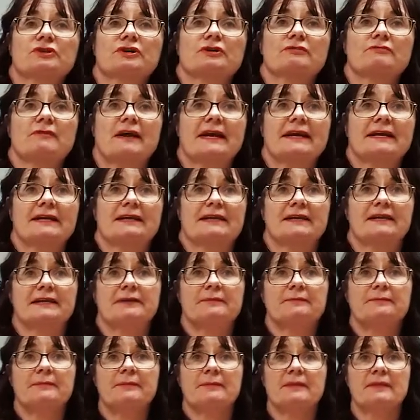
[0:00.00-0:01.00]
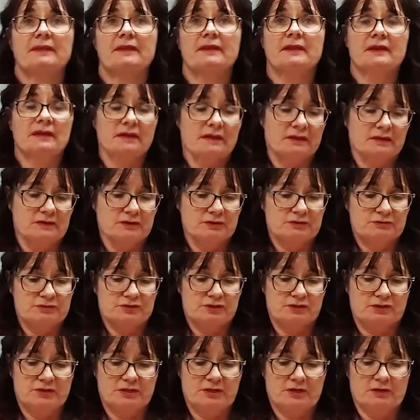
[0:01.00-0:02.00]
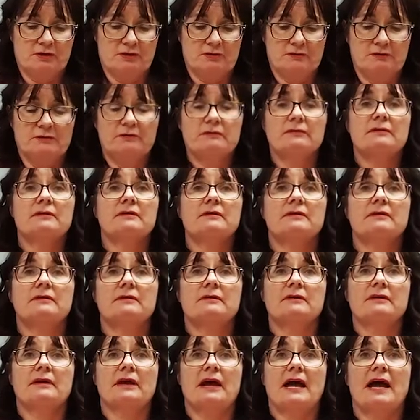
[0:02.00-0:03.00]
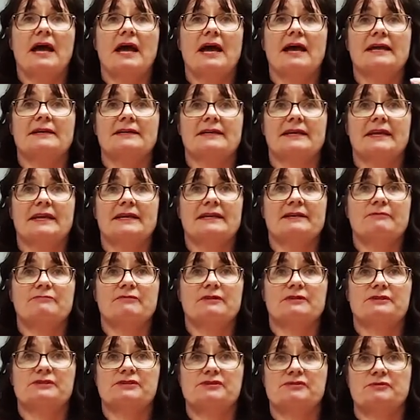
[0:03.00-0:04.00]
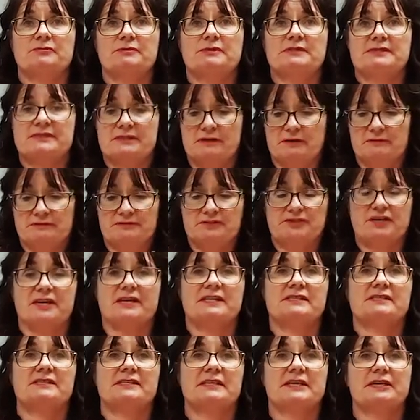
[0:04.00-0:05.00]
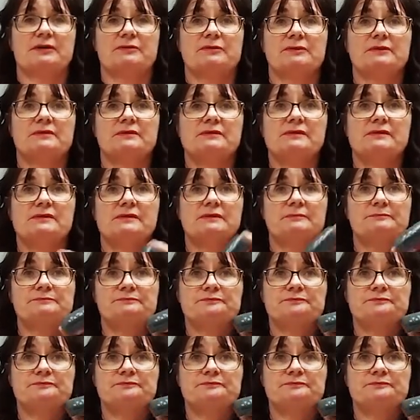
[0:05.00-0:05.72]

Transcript: correctly. You turn it on and again it runs through its self-check sequence,